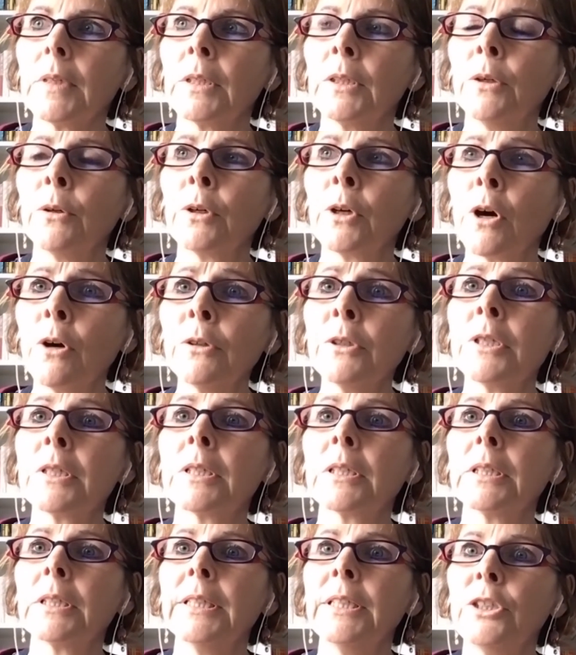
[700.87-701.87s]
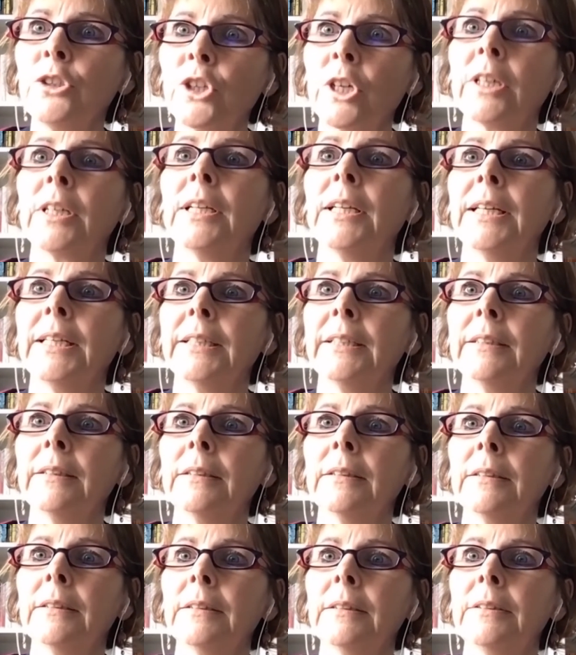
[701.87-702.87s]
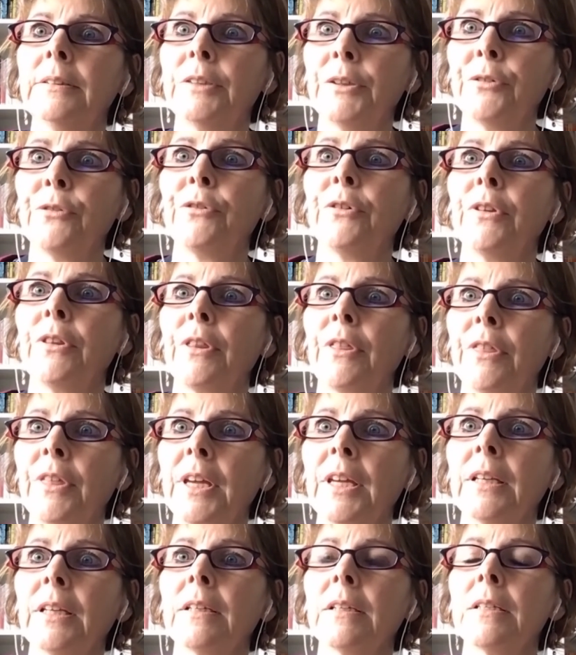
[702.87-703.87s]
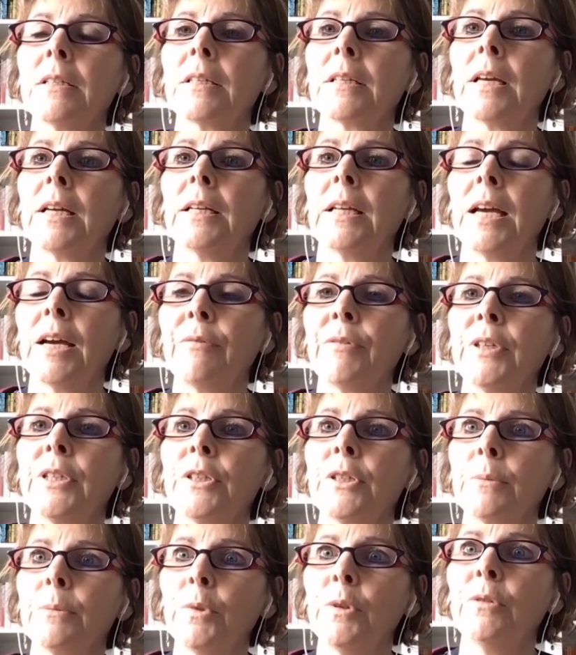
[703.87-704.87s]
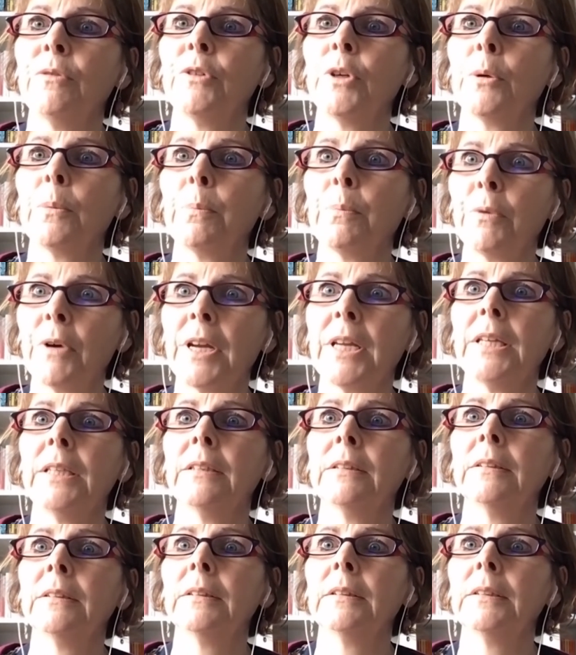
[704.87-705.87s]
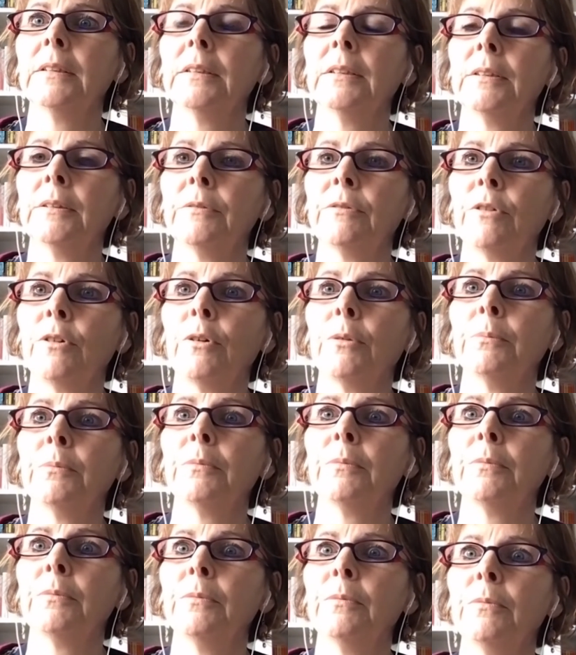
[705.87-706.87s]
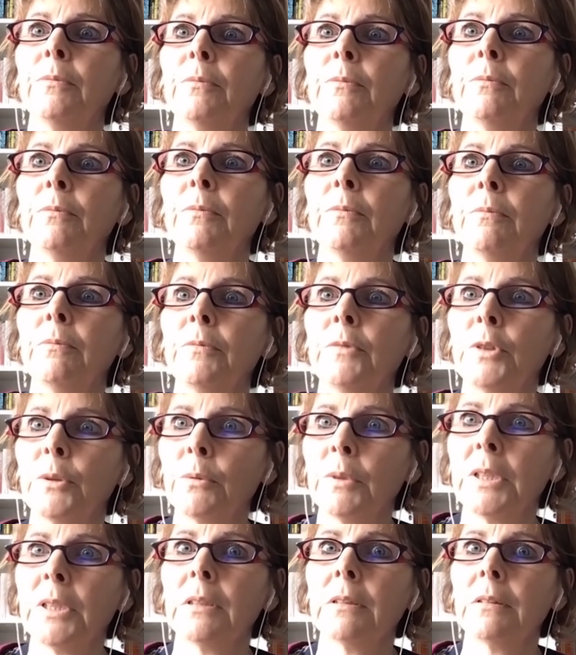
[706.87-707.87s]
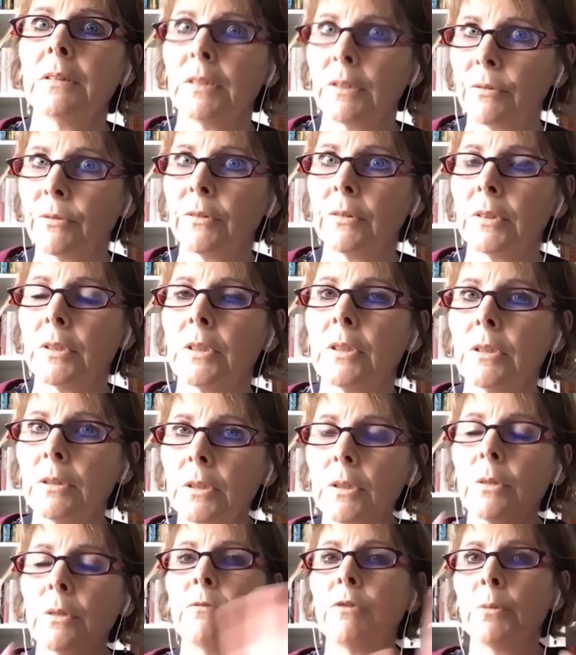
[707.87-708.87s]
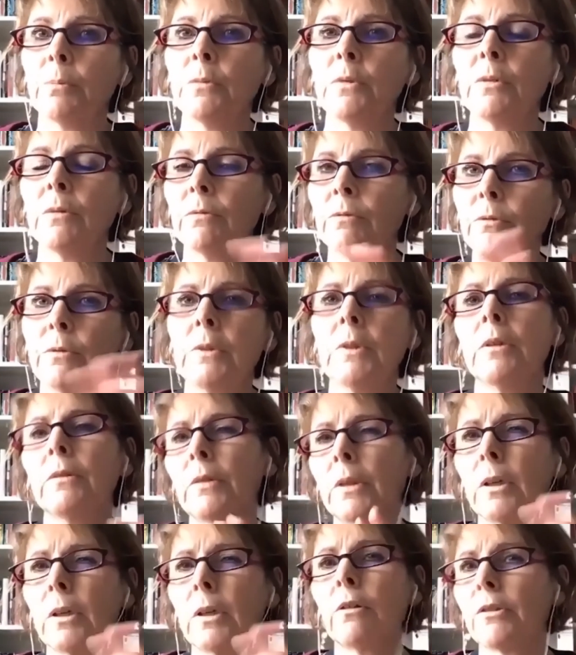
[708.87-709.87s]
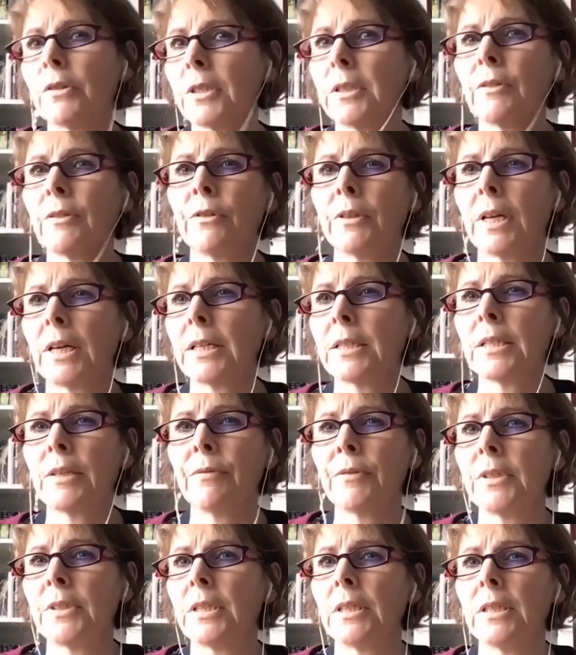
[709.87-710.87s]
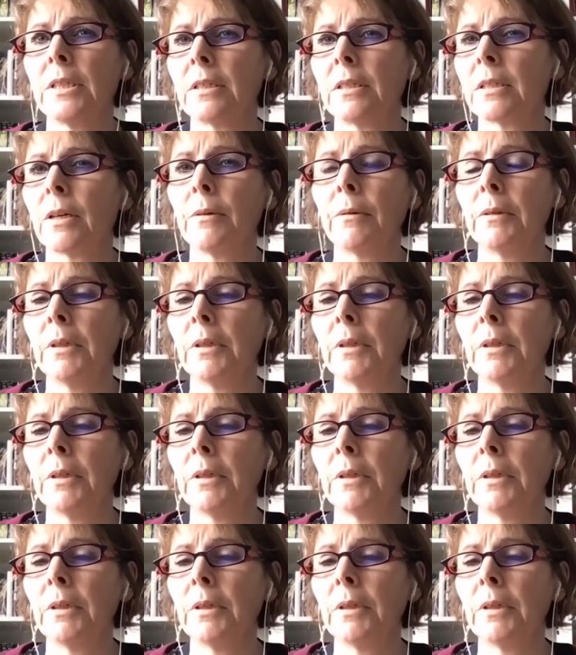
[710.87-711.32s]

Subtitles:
constantly juggling different things and having to move your brain from doing from across different activities. So,